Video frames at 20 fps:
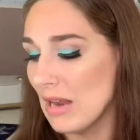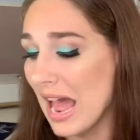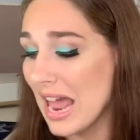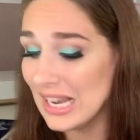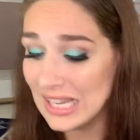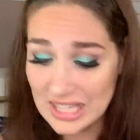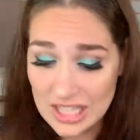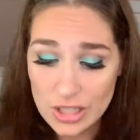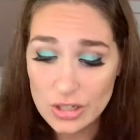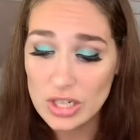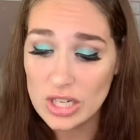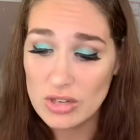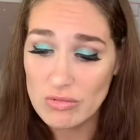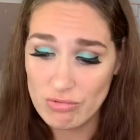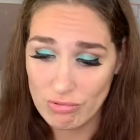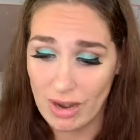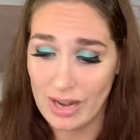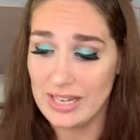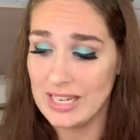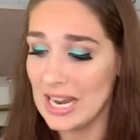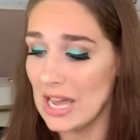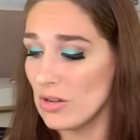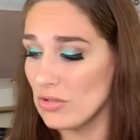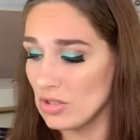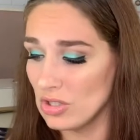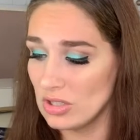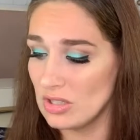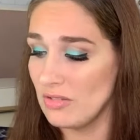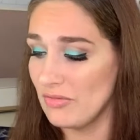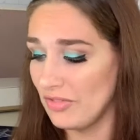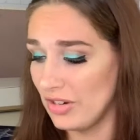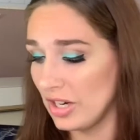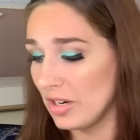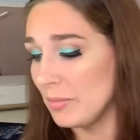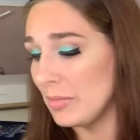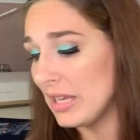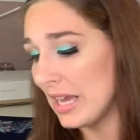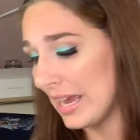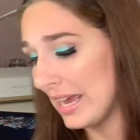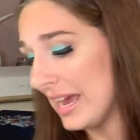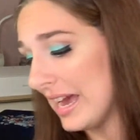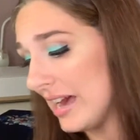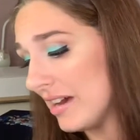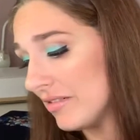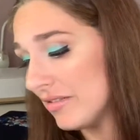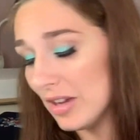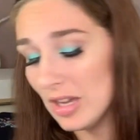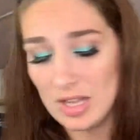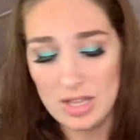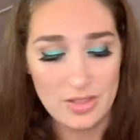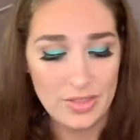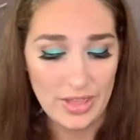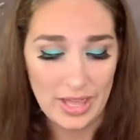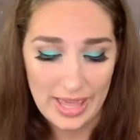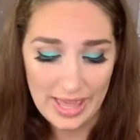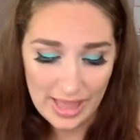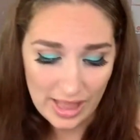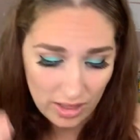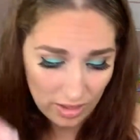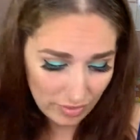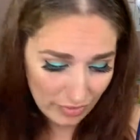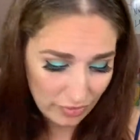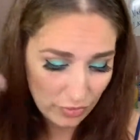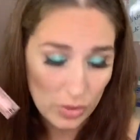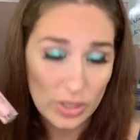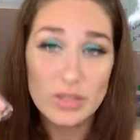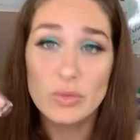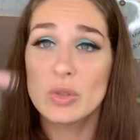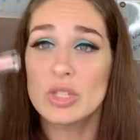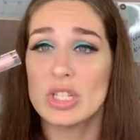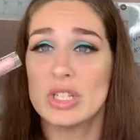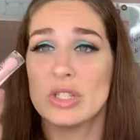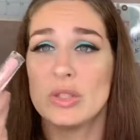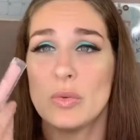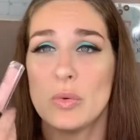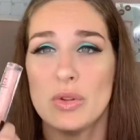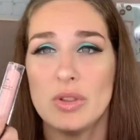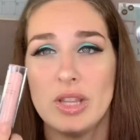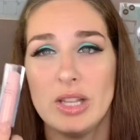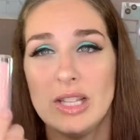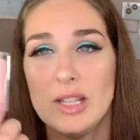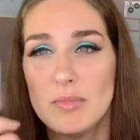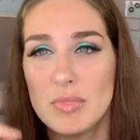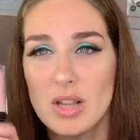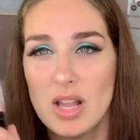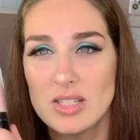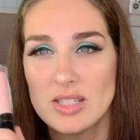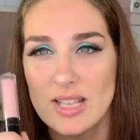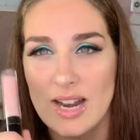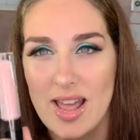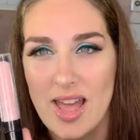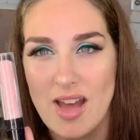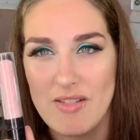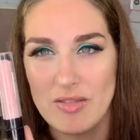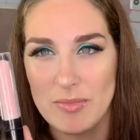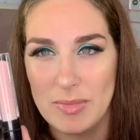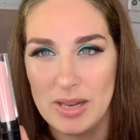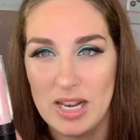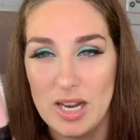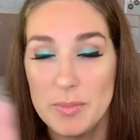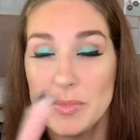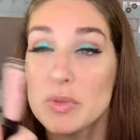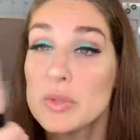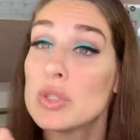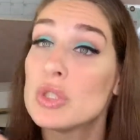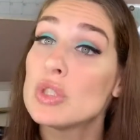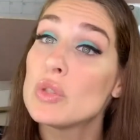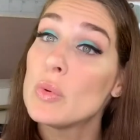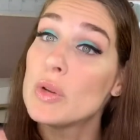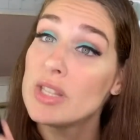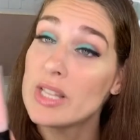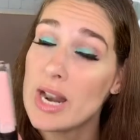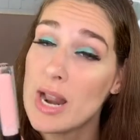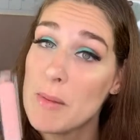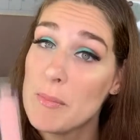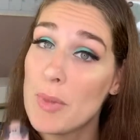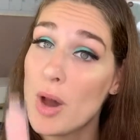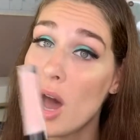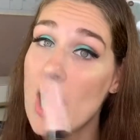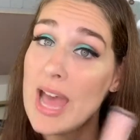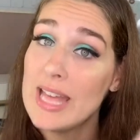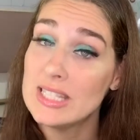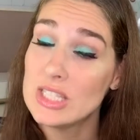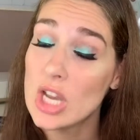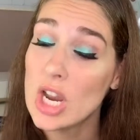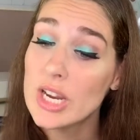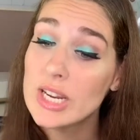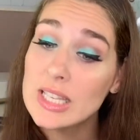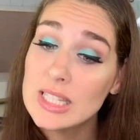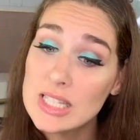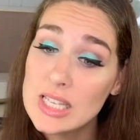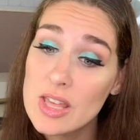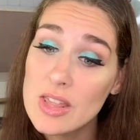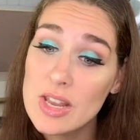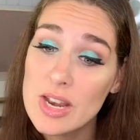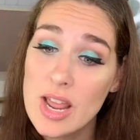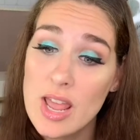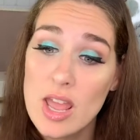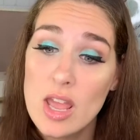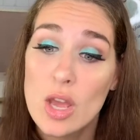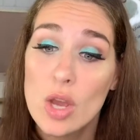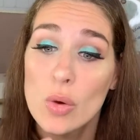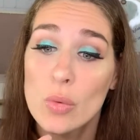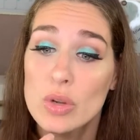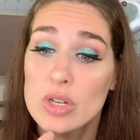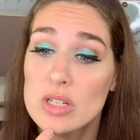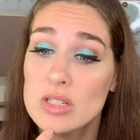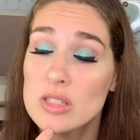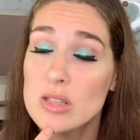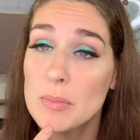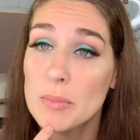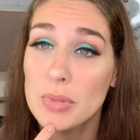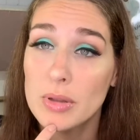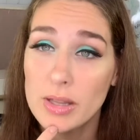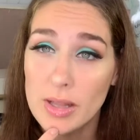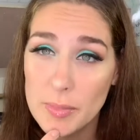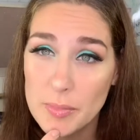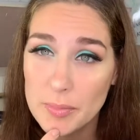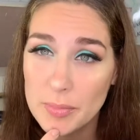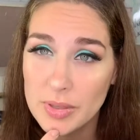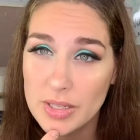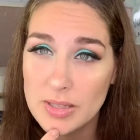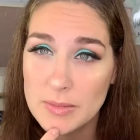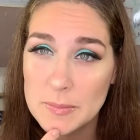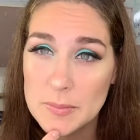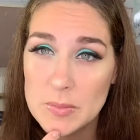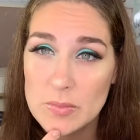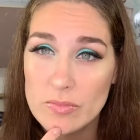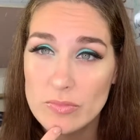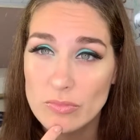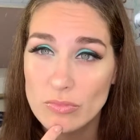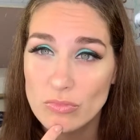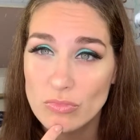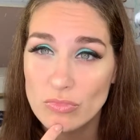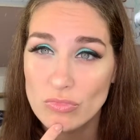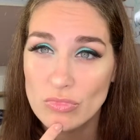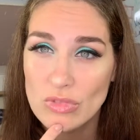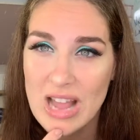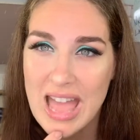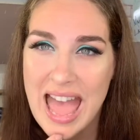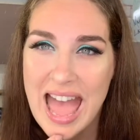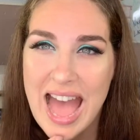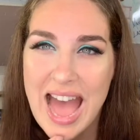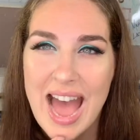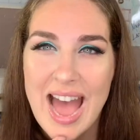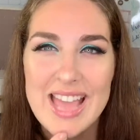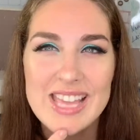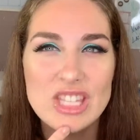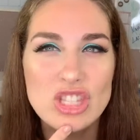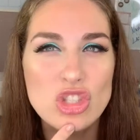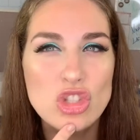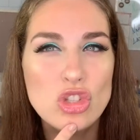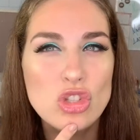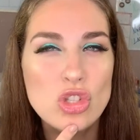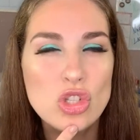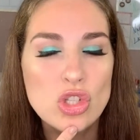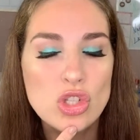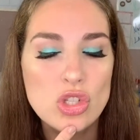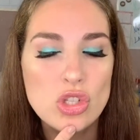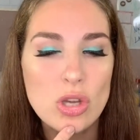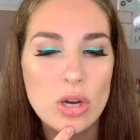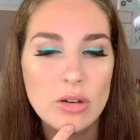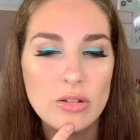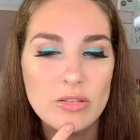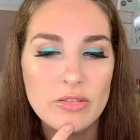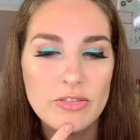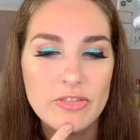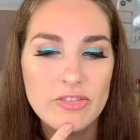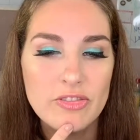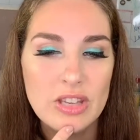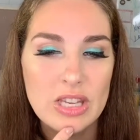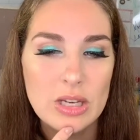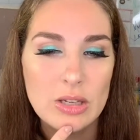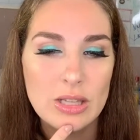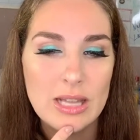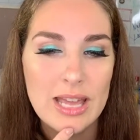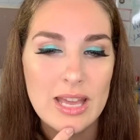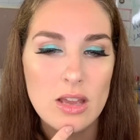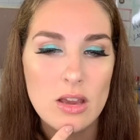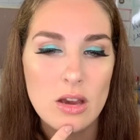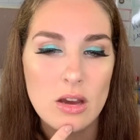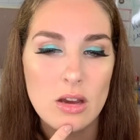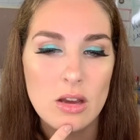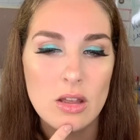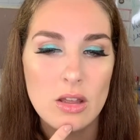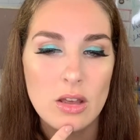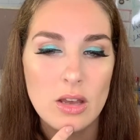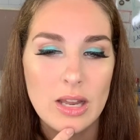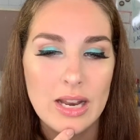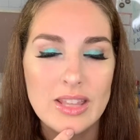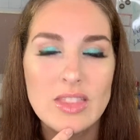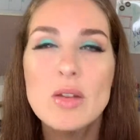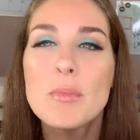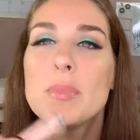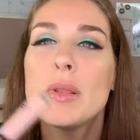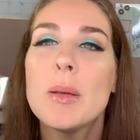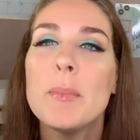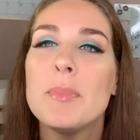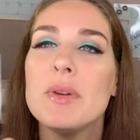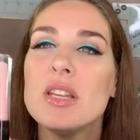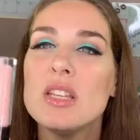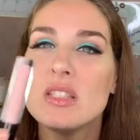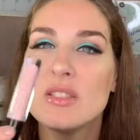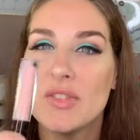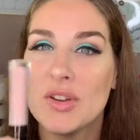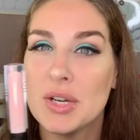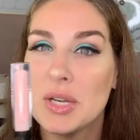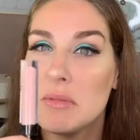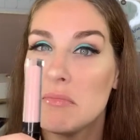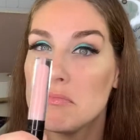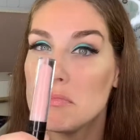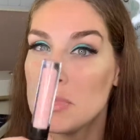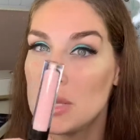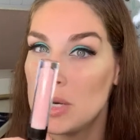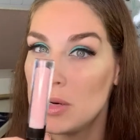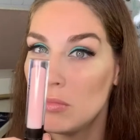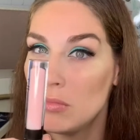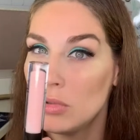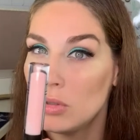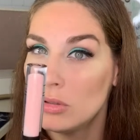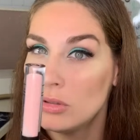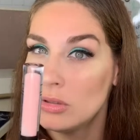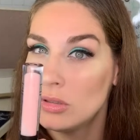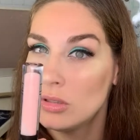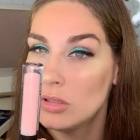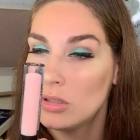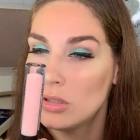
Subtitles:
literally right now, just in front of me, I have the e.l.f. one, which is the lip gloss that I have on my lips, which is the one that I bought at Target the other day, which is the plumping. I don't feel like the plumping is very minimal.